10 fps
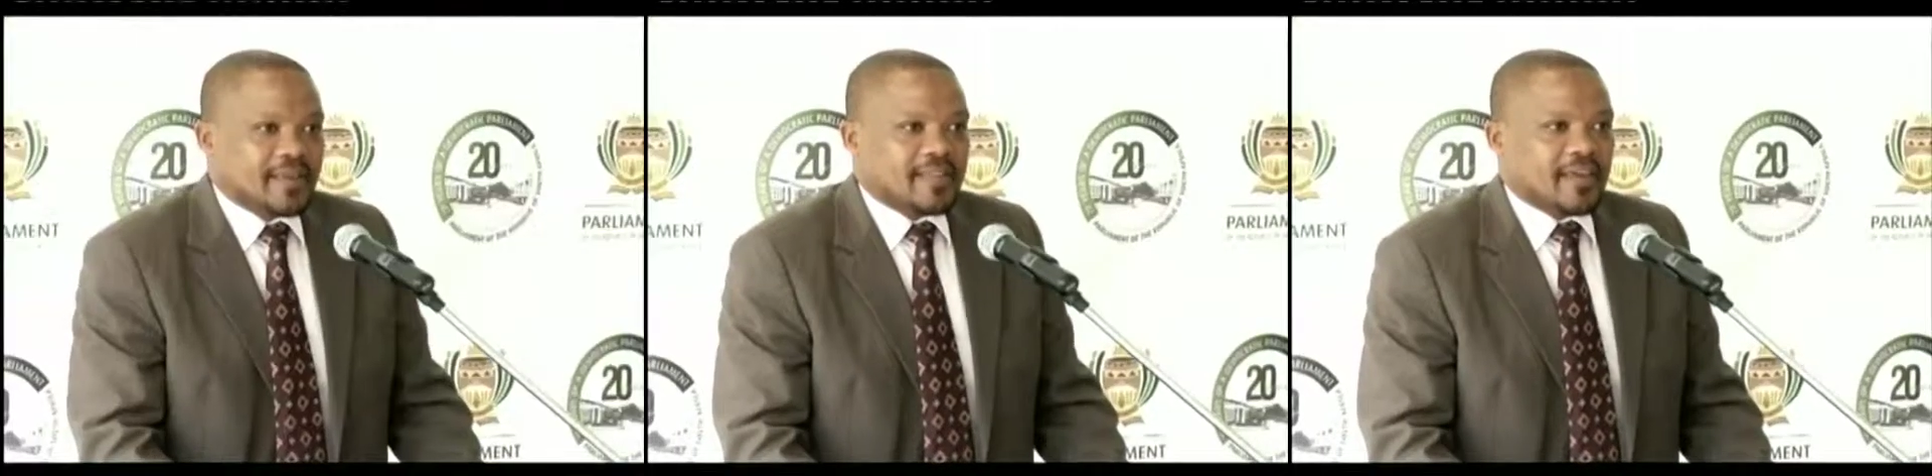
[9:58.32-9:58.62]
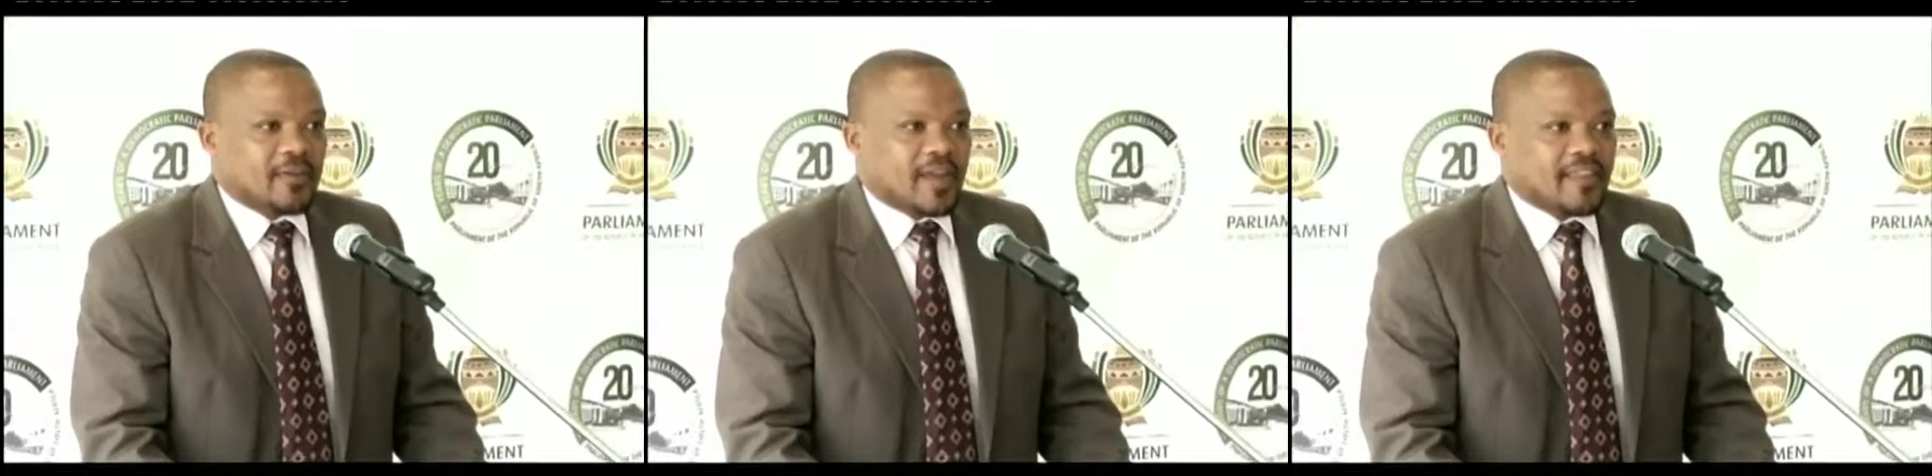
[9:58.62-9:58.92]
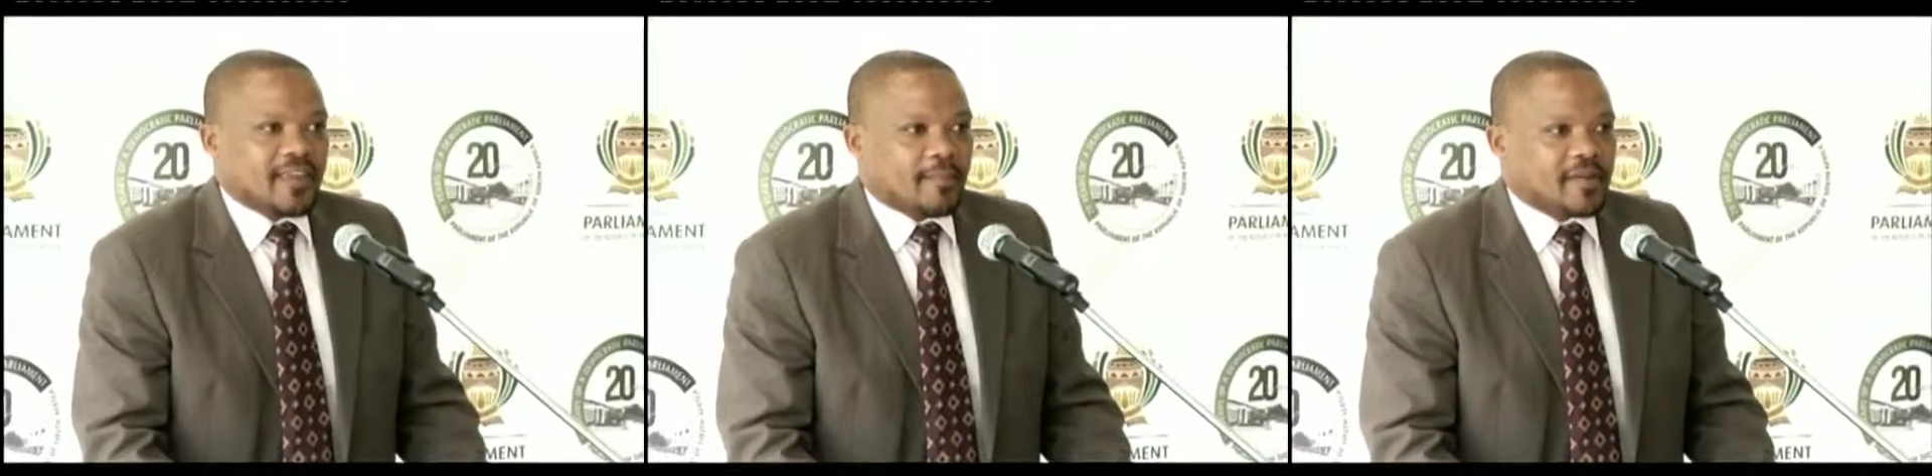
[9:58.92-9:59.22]
Thank you. I
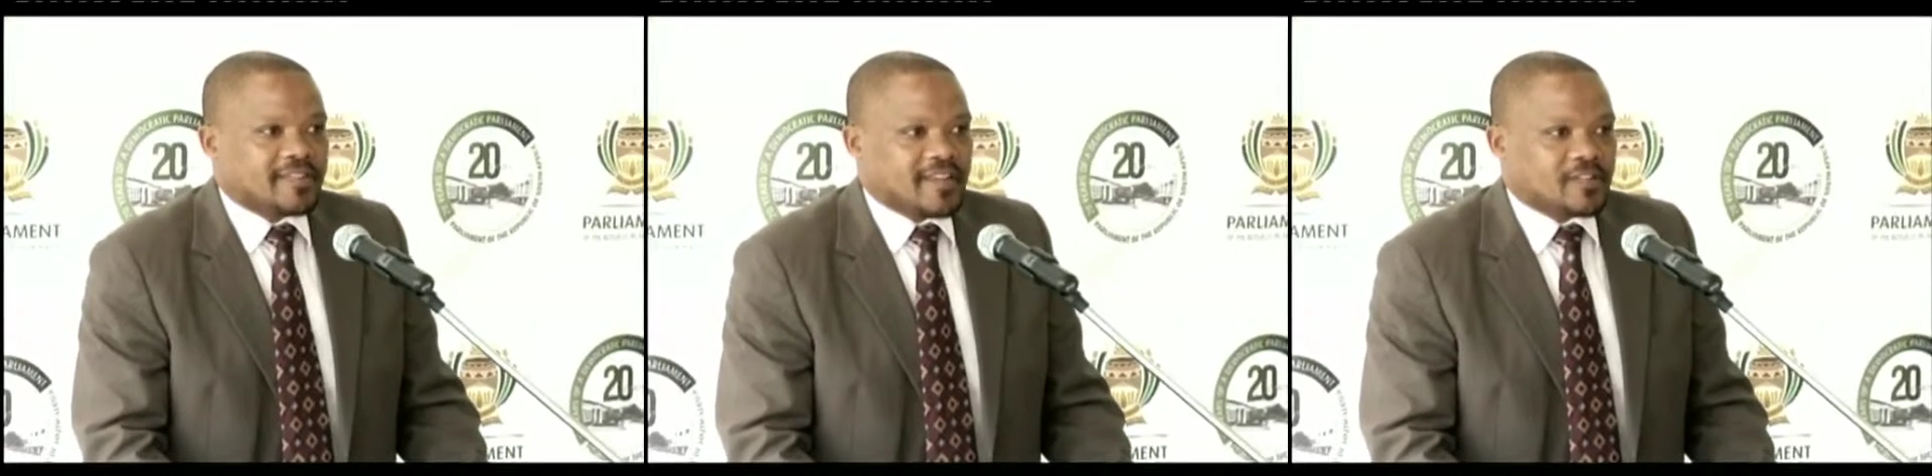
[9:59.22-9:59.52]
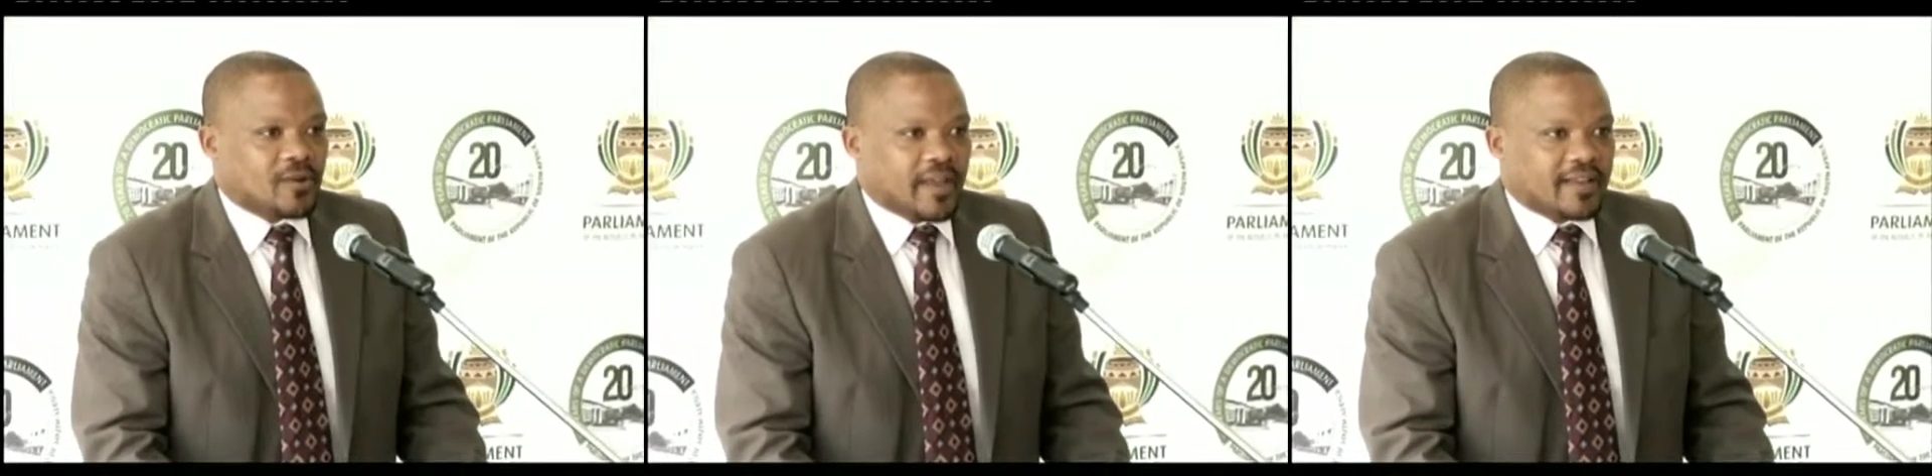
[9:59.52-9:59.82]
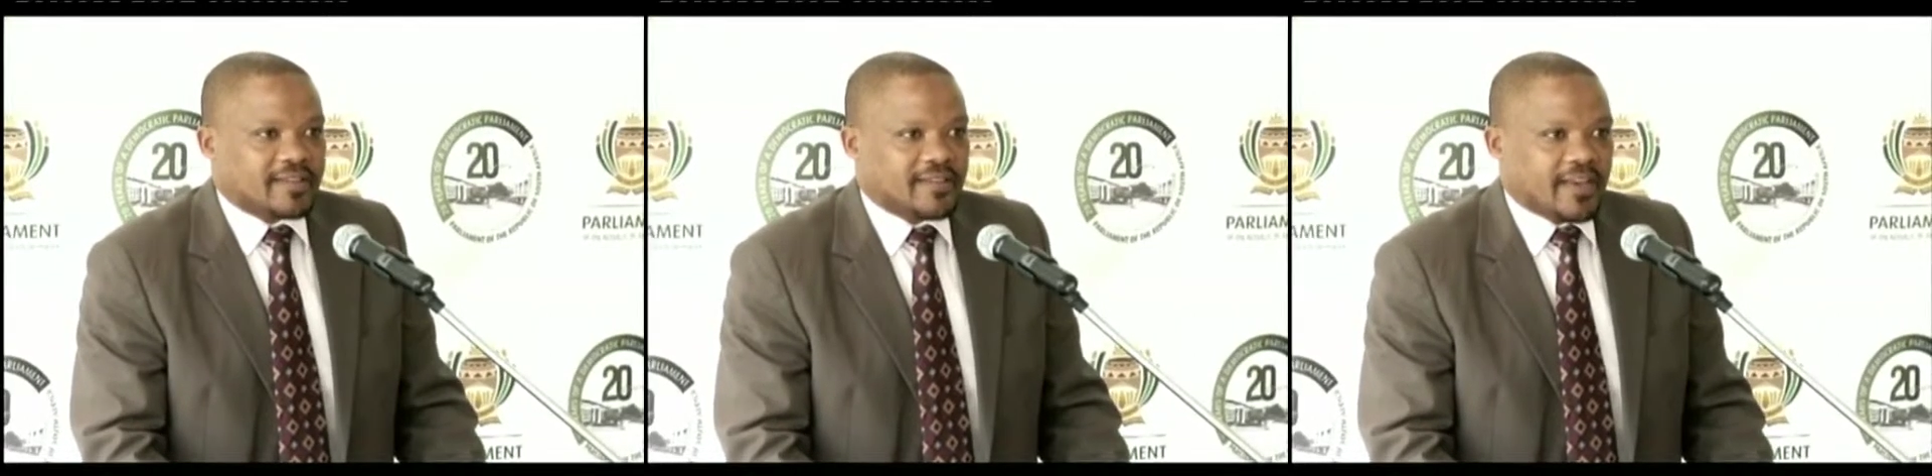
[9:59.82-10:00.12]
think I must just
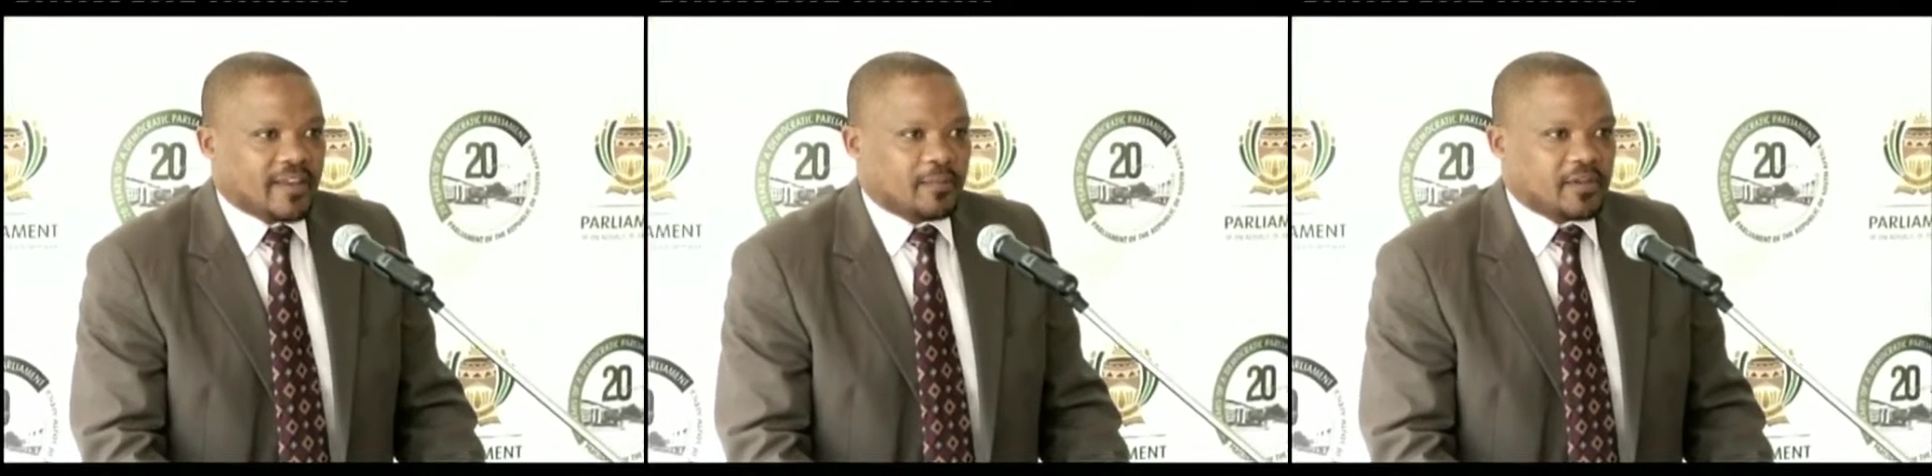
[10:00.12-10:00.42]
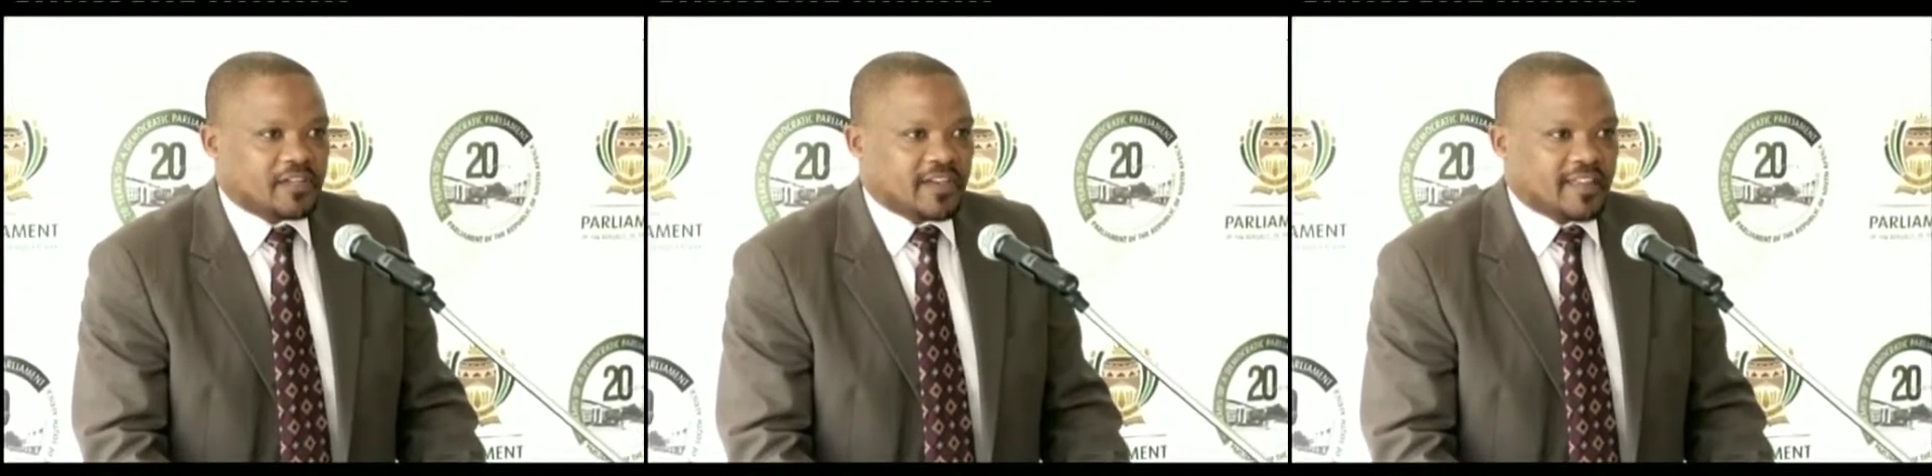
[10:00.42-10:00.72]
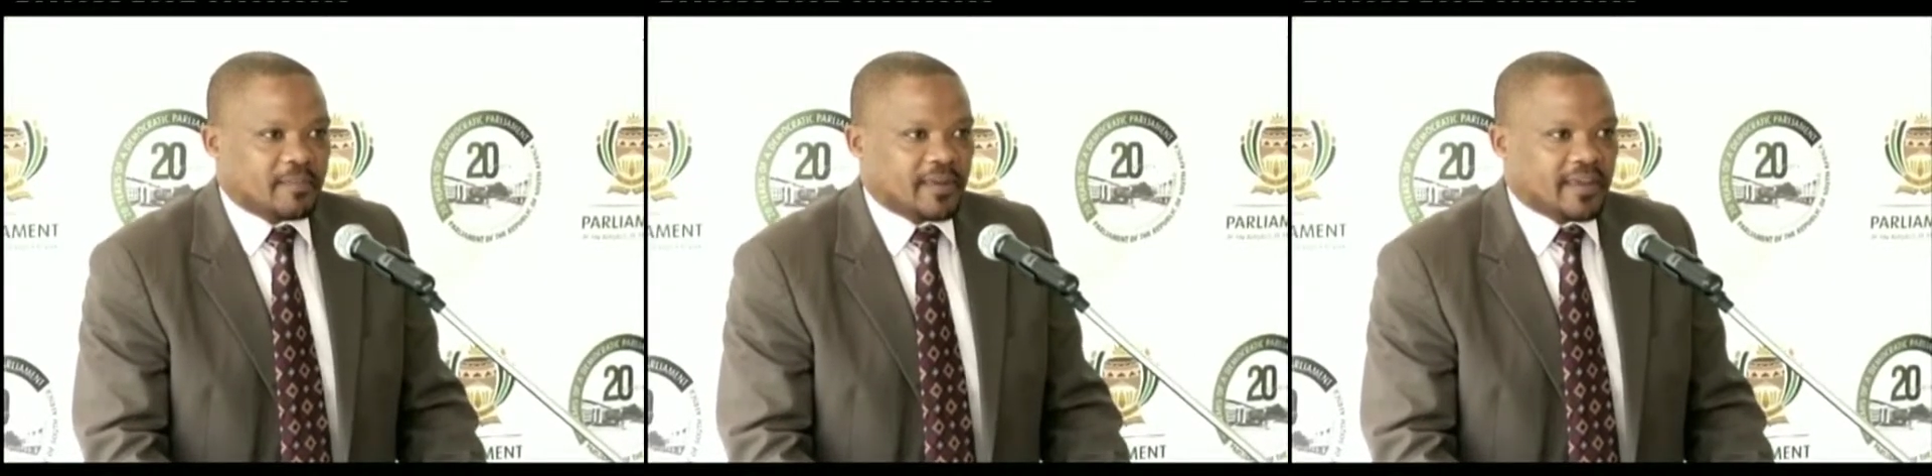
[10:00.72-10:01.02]
correct an omission
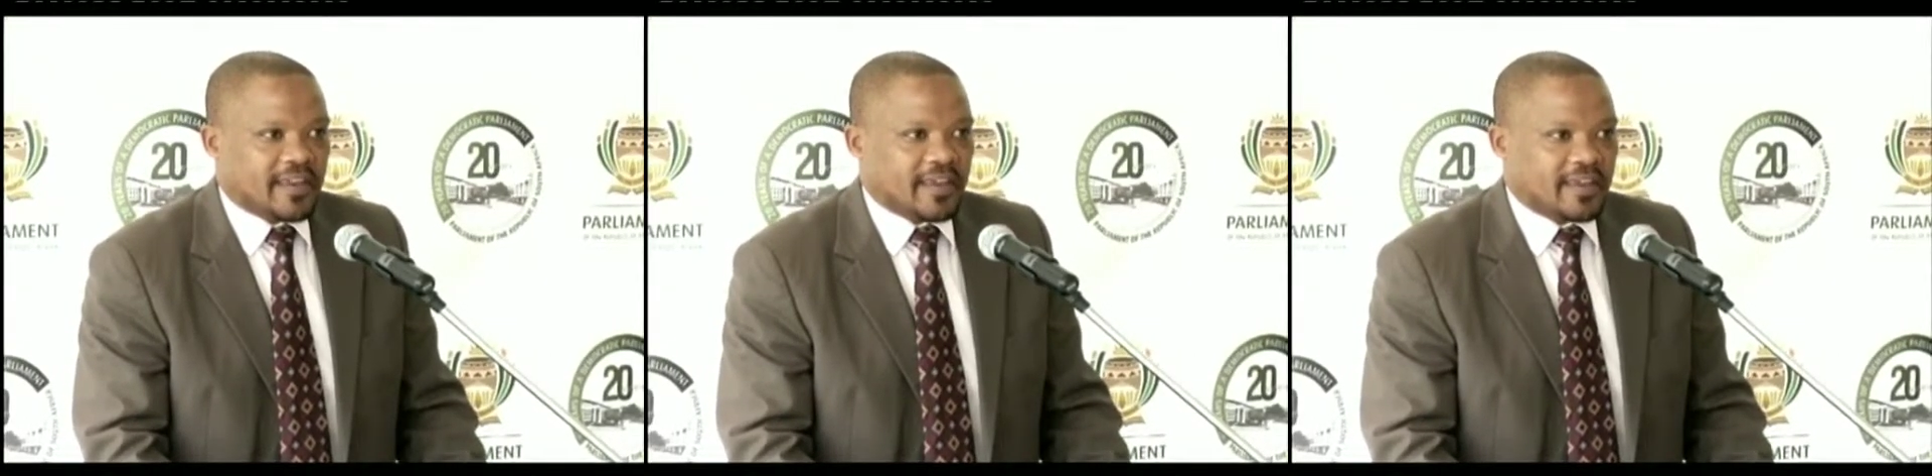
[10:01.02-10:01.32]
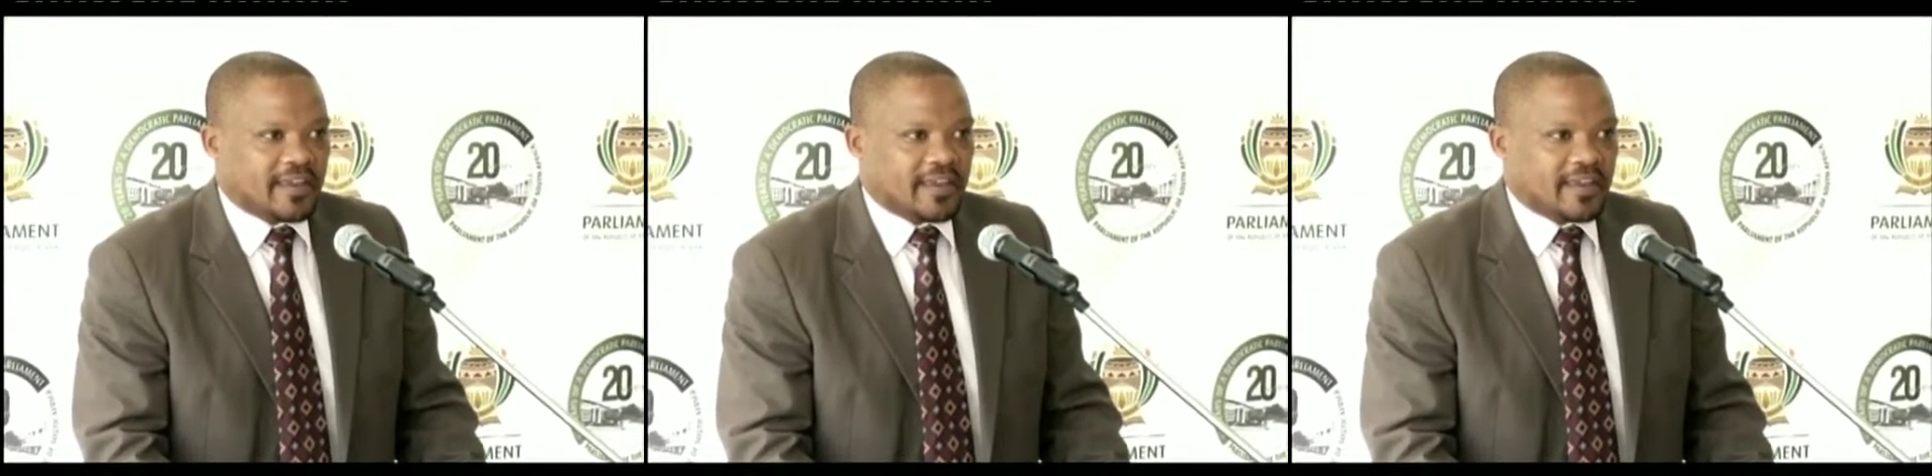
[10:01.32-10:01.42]
at the beginning.